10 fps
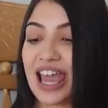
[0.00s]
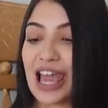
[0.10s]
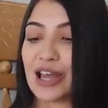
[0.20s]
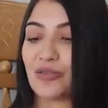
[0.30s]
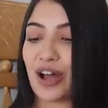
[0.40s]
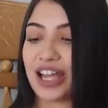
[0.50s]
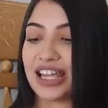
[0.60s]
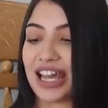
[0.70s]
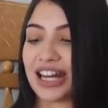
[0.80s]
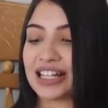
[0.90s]
if I
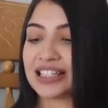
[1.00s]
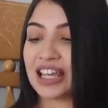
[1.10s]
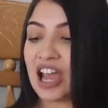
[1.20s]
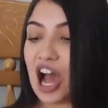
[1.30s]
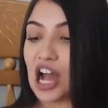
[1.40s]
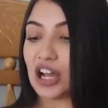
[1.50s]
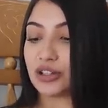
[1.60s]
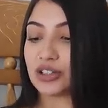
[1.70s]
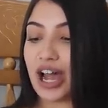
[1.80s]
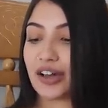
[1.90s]
get it. I
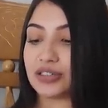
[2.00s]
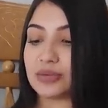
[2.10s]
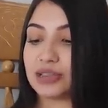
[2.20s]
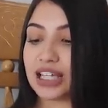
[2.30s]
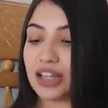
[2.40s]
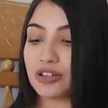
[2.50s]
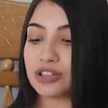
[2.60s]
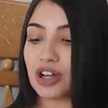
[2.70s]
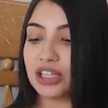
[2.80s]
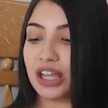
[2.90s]
also have some teethers
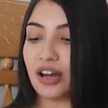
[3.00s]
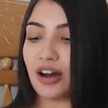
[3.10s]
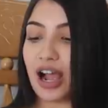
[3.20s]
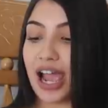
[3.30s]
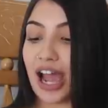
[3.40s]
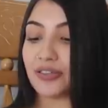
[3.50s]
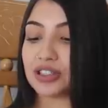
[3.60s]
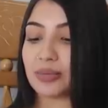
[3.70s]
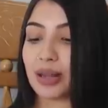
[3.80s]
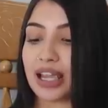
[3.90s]
on here. I have
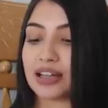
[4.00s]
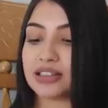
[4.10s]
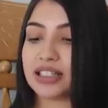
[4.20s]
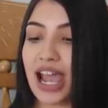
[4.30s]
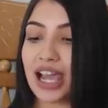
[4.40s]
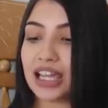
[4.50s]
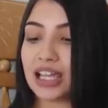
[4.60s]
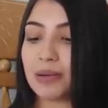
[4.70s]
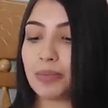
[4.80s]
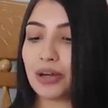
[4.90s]
some like
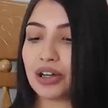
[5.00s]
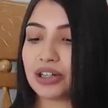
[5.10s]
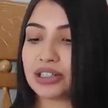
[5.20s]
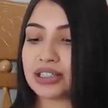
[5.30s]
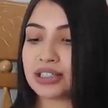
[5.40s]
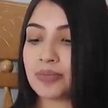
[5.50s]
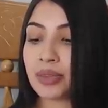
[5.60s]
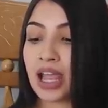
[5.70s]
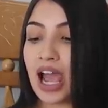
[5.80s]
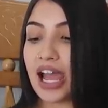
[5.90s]
taggy books.
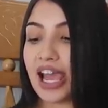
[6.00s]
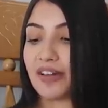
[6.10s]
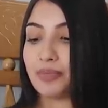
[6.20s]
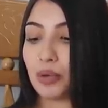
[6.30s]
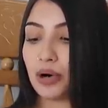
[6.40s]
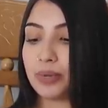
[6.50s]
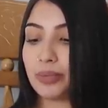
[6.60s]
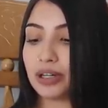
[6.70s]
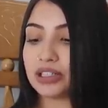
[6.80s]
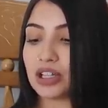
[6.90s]
I have board
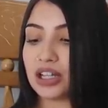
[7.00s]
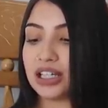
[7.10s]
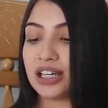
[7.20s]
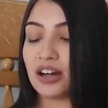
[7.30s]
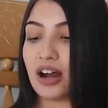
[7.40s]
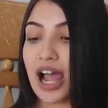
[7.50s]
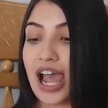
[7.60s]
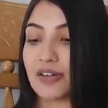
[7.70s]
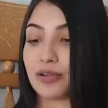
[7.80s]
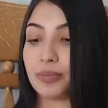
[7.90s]
books on here. I
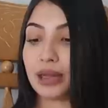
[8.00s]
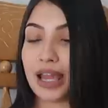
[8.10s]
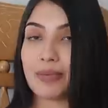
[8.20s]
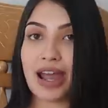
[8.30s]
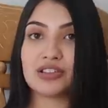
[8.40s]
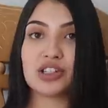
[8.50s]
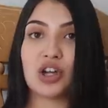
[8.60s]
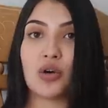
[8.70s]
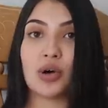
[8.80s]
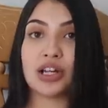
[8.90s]
have a playmat to
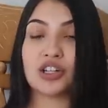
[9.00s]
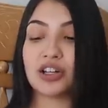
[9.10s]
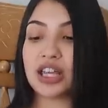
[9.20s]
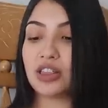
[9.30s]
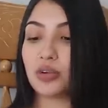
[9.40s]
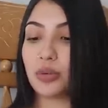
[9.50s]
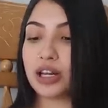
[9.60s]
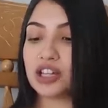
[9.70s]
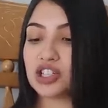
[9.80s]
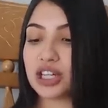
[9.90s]
go underneath the
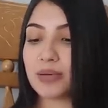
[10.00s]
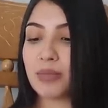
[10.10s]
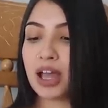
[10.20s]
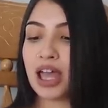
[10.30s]
wooden gym.